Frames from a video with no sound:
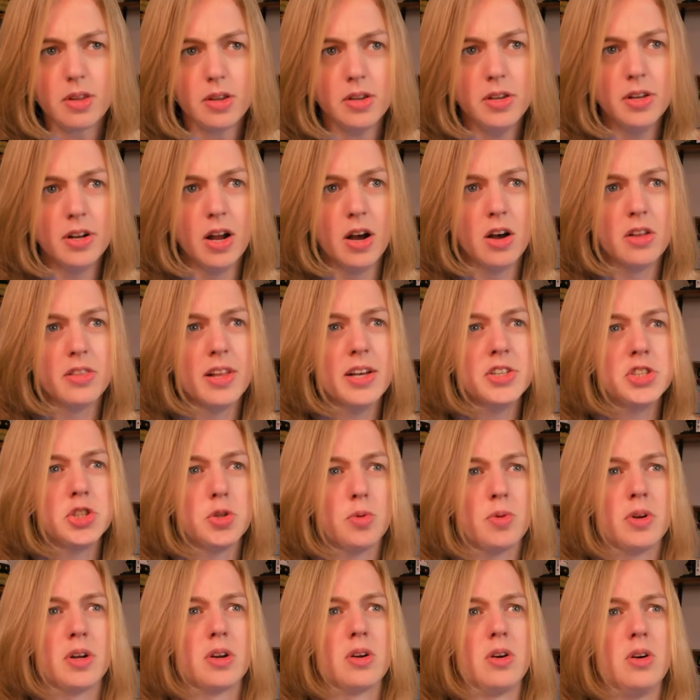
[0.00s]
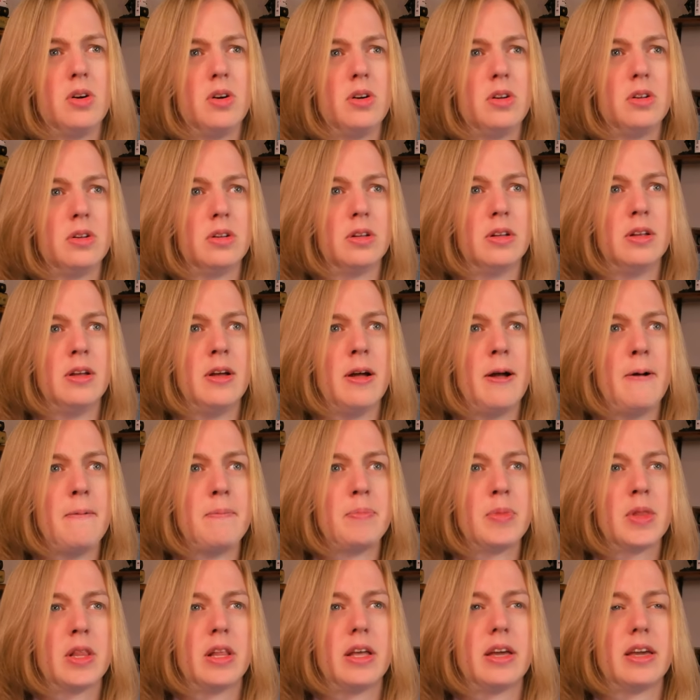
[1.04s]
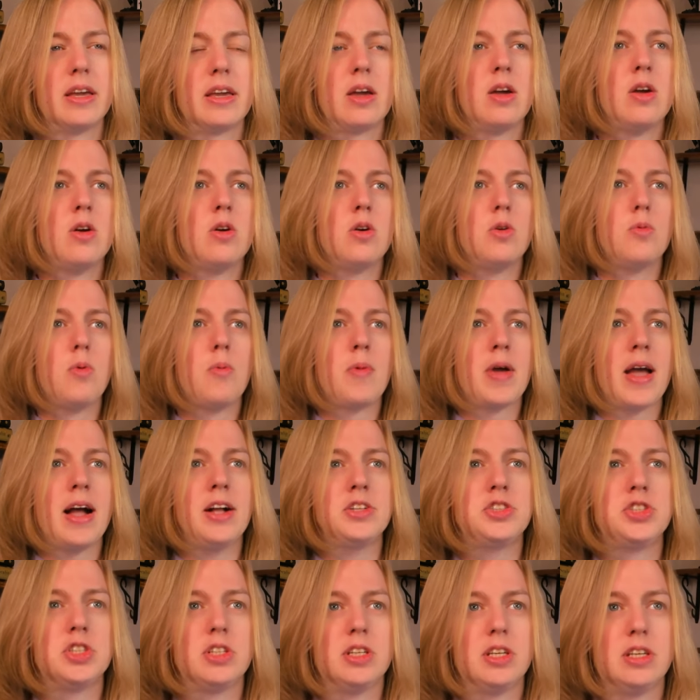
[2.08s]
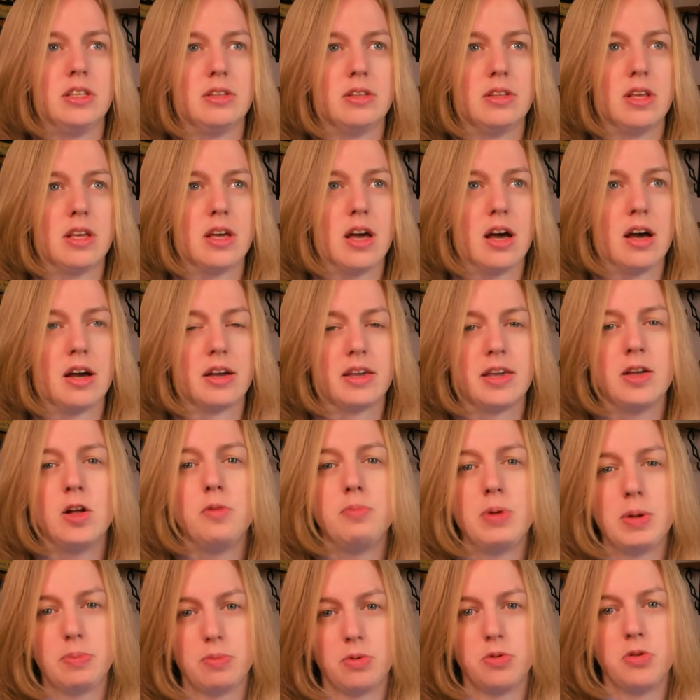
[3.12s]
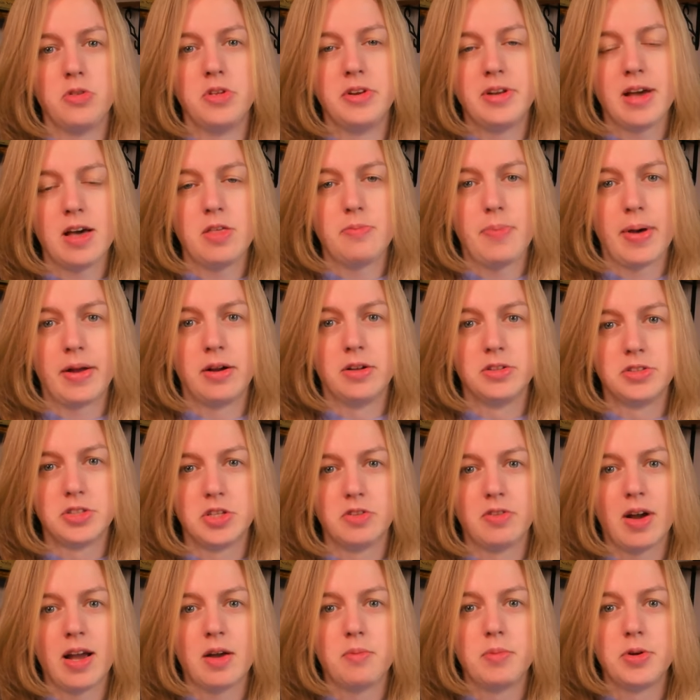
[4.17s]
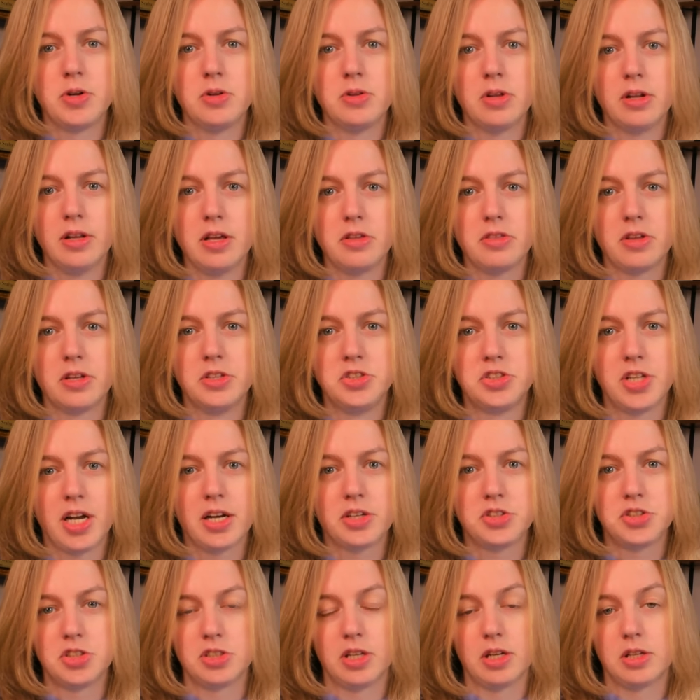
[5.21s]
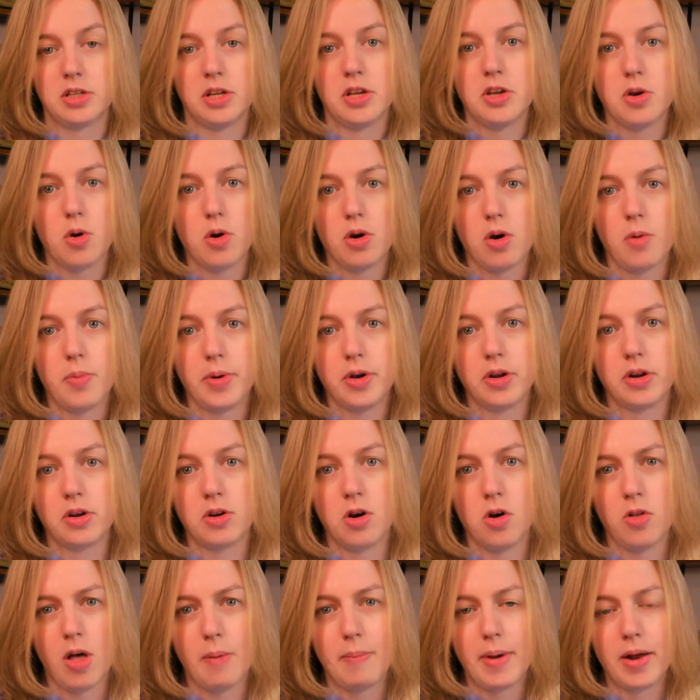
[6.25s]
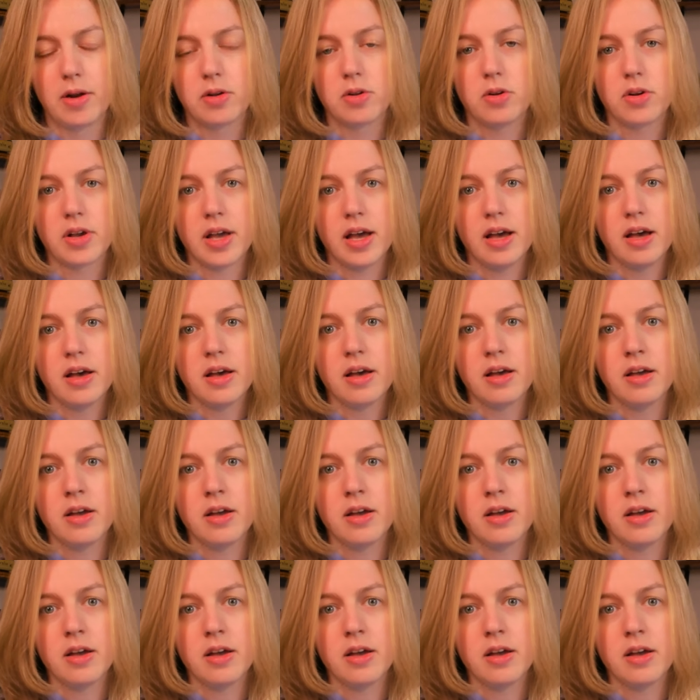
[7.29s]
You know, unless you want to call, like, when we actually uh, kill people through the death penalty, right? When we do the lethal injection, like, are we going to call that medical care?